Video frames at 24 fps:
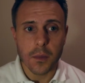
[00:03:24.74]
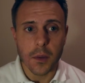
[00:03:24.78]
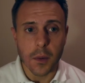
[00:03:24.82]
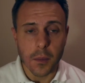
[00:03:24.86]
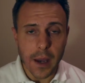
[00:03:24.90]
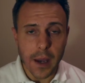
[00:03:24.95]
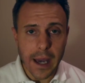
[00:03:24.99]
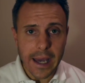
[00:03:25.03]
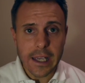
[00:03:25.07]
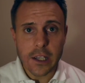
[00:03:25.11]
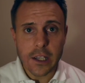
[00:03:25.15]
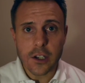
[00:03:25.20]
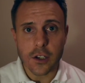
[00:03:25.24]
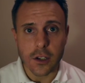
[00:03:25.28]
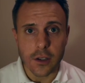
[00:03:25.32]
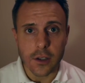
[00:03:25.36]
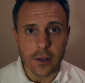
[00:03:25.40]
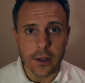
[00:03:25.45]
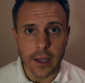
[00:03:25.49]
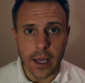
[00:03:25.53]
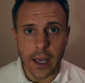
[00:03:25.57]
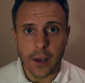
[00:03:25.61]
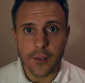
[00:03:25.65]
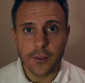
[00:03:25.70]

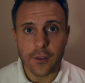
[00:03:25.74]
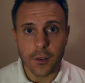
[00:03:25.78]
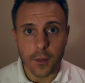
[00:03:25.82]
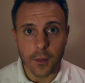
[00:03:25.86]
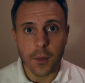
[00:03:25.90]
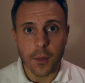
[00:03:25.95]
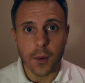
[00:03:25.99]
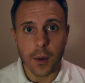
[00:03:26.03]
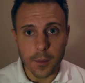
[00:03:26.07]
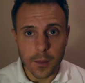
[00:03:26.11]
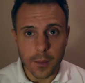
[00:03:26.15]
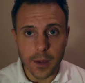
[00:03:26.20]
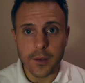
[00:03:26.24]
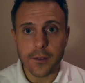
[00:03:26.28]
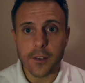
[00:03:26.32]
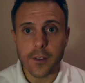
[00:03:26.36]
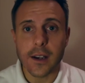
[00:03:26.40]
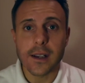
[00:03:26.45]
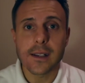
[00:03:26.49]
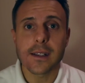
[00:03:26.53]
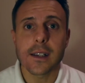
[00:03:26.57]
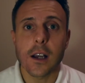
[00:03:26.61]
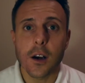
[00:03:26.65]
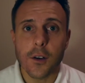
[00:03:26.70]
patient there from, I'm being
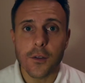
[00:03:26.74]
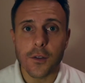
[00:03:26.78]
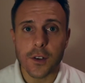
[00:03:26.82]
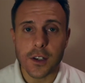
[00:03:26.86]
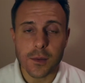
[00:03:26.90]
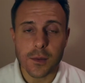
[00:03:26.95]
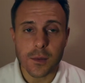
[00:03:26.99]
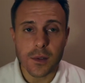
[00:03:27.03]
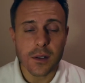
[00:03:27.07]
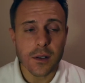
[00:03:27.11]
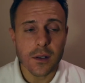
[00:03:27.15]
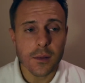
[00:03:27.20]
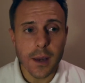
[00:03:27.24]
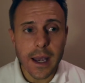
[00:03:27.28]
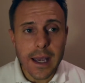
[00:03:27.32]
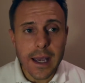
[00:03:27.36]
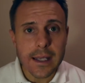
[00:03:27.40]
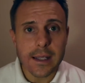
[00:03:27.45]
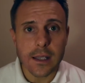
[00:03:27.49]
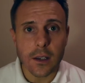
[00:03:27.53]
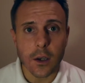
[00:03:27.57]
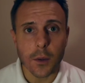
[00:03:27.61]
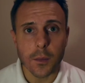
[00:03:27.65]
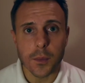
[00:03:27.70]
very selfish. It was an
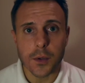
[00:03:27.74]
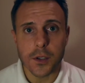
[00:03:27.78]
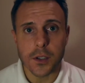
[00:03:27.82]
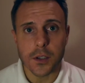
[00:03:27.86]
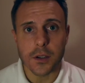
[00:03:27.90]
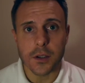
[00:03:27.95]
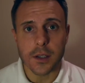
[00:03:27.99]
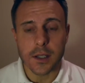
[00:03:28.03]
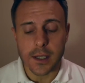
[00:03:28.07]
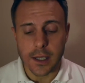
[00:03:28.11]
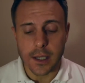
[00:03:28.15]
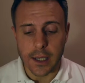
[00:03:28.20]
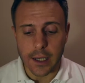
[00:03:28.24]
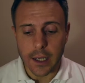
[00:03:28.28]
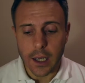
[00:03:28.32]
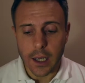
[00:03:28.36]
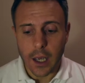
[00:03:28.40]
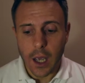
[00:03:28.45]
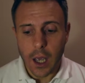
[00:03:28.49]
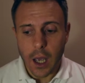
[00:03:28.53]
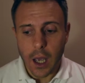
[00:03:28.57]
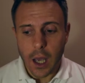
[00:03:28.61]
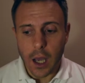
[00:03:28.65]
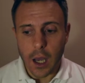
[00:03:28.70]
amazing opportunity,
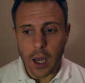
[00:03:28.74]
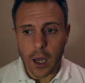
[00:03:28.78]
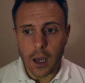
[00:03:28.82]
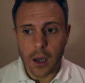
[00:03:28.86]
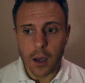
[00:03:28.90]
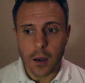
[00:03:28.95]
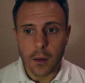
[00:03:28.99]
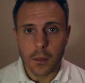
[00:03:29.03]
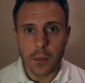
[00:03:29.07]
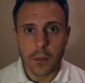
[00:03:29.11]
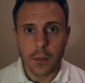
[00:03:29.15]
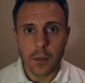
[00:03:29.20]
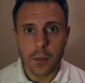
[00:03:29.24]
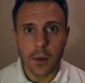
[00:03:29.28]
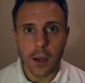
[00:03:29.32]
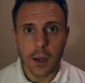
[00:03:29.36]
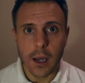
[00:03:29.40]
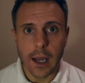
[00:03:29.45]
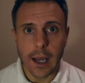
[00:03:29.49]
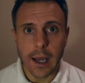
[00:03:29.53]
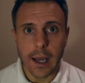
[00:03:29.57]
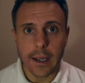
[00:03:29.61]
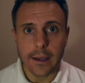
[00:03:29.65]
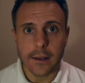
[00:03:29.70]
and
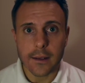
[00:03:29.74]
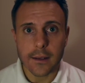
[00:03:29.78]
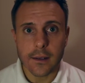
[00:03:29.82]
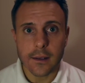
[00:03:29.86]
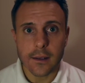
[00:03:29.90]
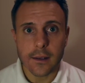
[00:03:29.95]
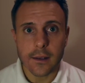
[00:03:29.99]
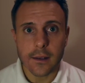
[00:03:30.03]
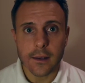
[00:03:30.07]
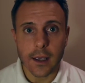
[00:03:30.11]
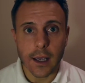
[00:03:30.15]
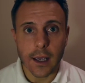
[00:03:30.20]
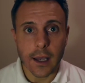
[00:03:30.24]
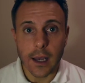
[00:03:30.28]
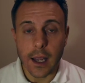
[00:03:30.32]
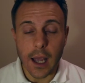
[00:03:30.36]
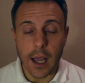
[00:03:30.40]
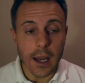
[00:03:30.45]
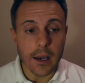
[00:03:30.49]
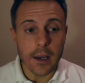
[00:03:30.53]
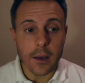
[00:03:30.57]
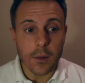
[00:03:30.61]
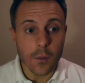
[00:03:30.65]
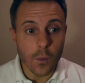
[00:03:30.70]

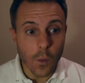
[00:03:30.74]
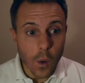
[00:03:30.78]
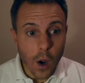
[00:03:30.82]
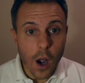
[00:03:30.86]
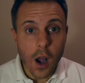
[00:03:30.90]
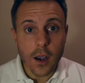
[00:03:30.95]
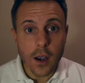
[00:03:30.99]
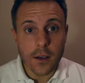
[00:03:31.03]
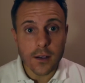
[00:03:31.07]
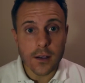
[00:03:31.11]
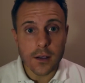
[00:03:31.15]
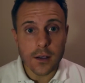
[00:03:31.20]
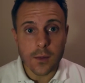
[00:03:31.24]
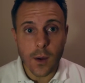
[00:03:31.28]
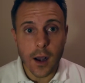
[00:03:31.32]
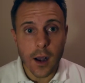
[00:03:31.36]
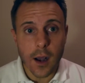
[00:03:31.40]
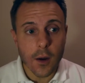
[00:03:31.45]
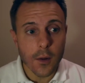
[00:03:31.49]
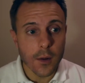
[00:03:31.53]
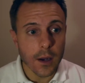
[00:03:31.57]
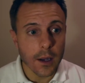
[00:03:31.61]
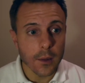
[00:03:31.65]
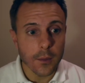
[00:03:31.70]
it worked as
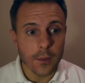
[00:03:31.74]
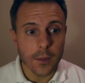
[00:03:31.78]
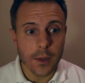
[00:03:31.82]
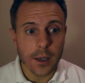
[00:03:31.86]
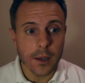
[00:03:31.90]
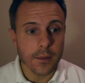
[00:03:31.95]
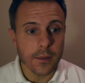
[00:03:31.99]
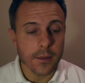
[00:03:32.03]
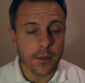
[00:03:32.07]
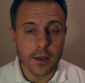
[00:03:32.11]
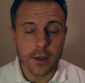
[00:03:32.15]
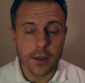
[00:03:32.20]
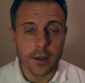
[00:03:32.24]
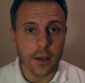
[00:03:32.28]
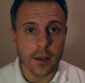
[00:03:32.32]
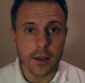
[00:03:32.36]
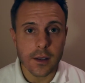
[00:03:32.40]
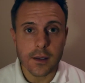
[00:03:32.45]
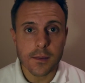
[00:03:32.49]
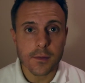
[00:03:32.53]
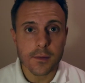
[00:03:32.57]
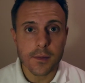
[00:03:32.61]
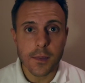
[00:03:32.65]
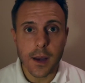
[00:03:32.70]
well. And
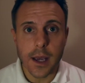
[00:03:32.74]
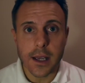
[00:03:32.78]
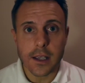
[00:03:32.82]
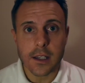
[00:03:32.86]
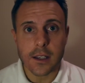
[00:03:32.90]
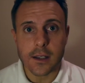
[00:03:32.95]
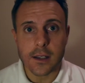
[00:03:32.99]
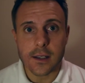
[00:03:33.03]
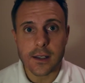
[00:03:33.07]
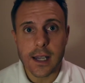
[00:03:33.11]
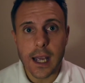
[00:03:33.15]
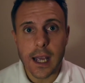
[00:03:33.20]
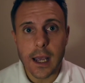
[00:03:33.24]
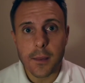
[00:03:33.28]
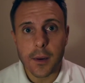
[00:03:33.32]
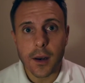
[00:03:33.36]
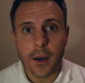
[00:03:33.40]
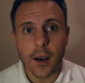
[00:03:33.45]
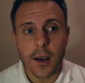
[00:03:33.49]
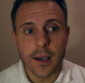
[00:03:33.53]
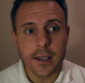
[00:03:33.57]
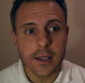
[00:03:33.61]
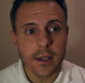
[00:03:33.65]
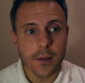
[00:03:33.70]
this patient
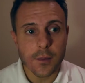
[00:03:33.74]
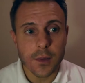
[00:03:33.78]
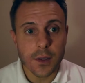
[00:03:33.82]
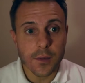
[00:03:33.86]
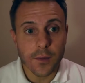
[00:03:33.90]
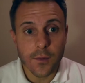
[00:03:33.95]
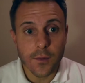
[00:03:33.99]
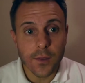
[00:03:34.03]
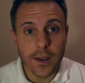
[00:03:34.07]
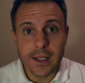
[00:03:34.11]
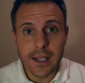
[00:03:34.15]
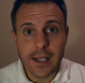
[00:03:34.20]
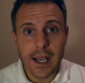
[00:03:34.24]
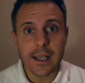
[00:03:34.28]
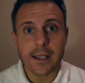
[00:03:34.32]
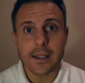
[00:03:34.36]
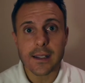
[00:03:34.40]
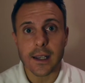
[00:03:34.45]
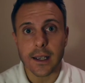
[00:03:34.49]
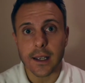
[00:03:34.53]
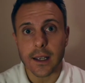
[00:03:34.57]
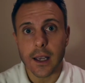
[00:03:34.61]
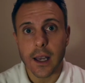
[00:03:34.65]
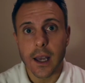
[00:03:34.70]
stabilised. It was
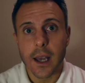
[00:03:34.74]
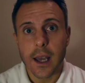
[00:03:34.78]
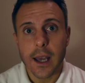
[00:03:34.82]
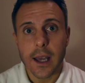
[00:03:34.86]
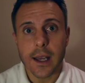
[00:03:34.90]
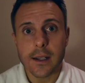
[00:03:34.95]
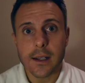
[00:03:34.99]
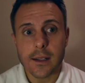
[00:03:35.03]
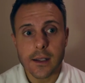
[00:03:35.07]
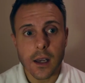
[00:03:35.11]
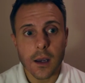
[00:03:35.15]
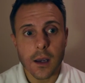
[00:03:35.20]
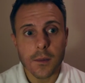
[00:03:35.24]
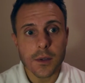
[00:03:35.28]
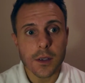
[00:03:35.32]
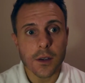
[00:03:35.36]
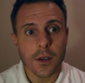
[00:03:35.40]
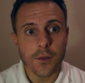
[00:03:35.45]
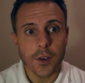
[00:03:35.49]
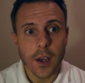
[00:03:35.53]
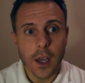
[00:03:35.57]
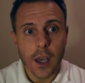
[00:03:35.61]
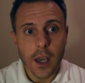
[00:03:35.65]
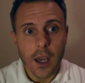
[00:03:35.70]
fantastic in terms
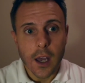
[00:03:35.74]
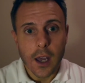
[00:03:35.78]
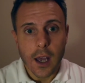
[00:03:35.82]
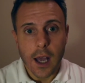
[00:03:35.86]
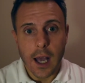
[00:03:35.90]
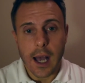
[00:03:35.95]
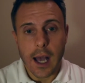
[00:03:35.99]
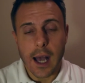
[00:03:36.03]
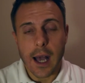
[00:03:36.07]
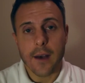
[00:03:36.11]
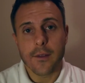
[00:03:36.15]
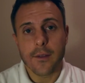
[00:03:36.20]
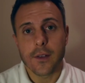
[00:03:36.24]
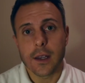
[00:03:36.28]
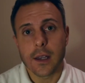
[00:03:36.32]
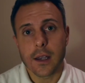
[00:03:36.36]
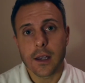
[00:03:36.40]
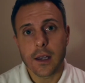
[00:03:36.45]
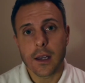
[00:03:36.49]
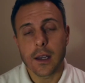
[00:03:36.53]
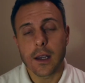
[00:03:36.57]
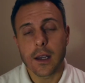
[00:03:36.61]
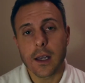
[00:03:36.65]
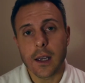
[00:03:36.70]
of
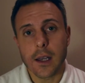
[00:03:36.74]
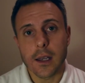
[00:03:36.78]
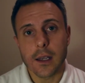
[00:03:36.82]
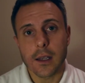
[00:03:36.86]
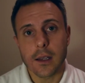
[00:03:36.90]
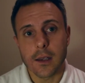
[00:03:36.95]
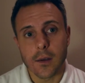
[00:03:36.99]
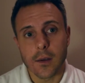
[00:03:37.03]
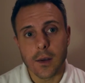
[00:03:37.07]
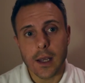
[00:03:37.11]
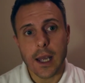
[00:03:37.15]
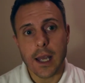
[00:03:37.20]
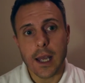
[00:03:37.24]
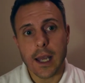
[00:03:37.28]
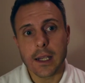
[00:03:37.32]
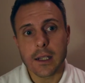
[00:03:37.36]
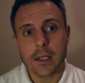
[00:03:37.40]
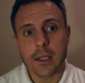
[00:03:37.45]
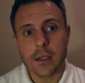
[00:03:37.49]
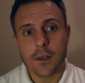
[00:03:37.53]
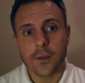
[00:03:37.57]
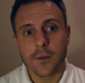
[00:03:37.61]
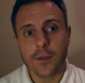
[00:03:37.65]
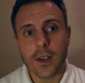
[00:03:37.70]
having
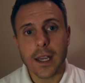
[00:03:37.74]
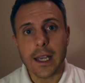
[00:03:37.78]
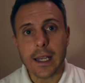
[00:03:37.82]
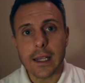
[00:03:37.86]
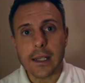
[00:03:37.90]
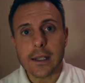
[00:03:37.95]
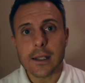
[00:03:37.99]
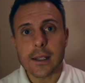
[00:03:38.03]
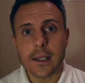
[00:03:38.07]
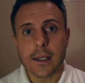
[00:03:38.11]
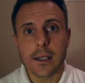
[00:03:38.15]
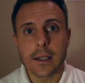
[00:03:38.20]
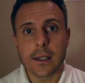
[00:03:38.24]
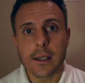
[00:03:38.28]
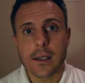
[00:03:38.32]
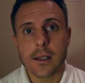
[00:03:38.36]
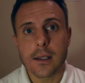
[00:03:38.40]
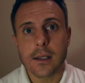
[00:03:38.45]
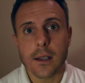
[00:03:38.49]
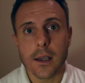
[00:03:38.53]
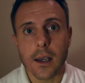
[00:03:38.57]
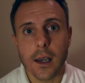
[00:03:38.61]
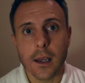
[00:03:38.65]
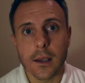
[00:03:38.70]
intervened
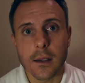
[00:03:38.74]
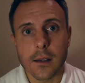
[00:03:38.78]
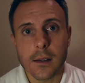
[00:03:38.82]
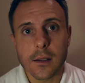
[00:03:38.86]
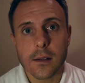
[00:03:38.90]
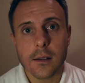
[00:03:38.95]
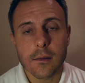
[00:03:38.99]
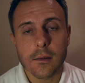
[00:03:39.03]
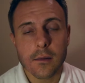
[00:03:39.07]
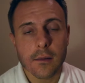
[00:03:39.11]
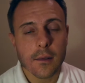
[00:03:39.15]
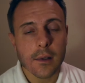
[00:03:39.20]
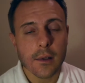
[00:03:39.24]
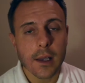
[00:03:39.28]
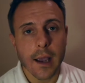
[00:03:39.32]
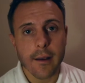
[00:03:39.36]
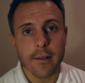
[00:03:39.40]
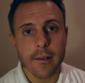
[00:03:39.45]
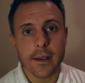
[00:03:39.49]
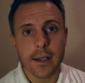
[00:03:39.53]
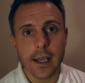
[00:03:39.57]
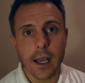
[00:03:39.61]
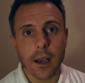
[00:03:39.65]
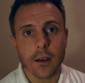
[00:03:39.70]
and
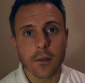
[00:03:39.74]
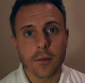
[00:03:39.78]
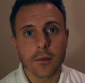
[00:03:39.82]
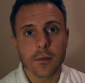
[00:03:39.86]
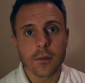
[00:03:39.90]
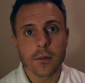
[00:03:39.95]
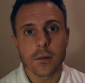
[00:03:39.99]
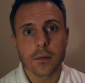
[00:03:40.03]
carried out